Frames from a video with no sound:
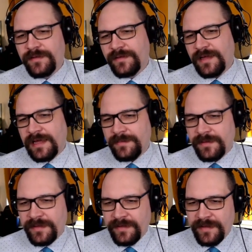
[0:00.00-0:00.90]
I
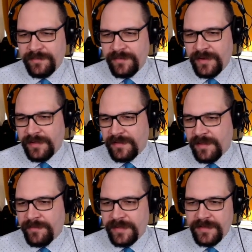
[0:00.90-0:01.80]
believe that brings
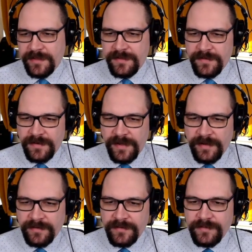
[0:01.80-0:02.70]
our business to an end.